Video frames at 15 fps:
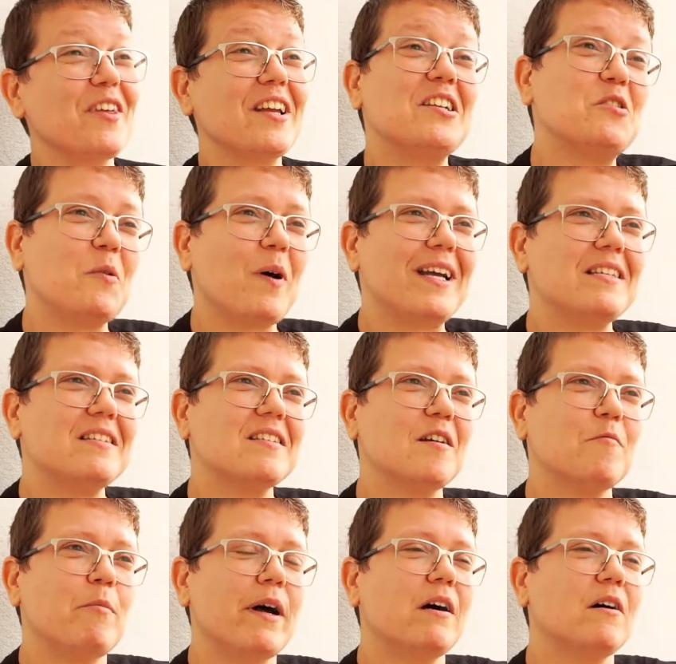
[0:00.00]
think twice
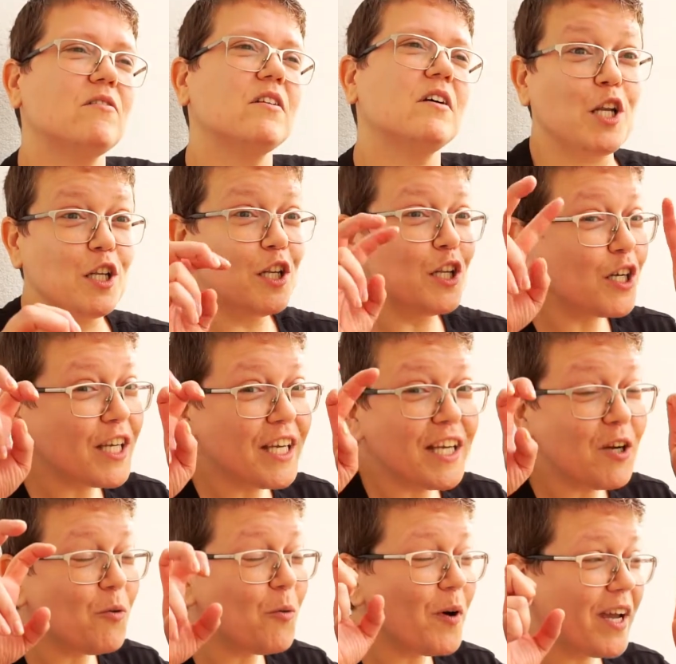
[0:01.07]
about
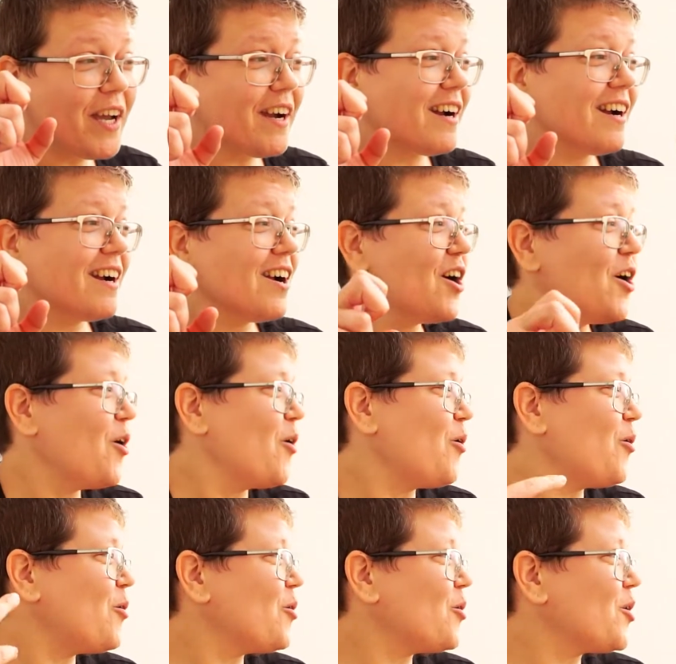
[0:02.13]
looking queer
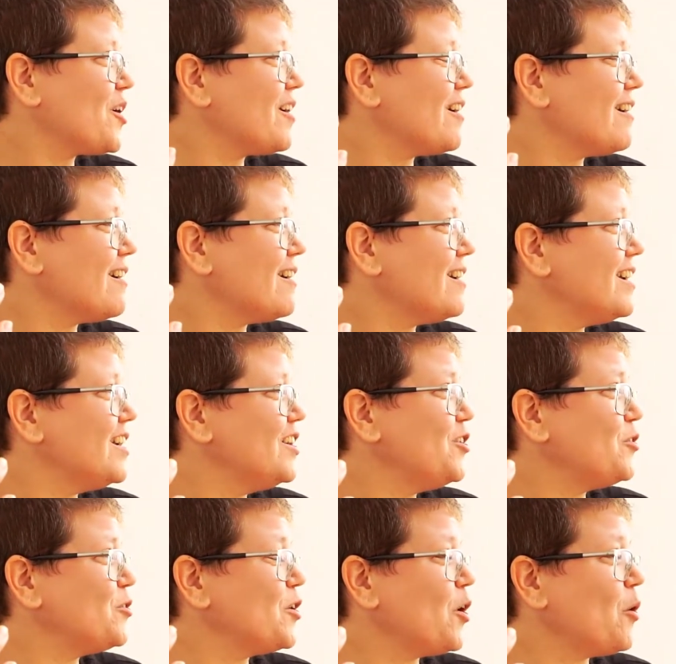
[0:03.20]
or,
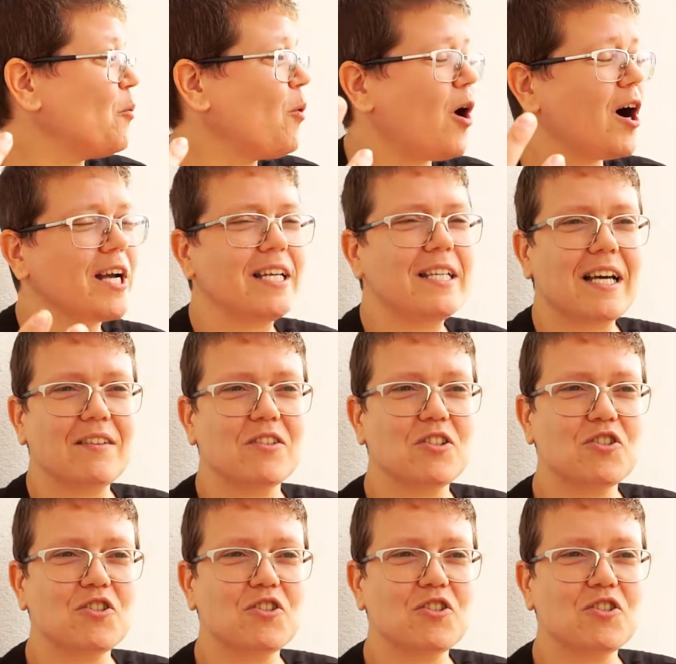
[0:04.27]
you know, walking down the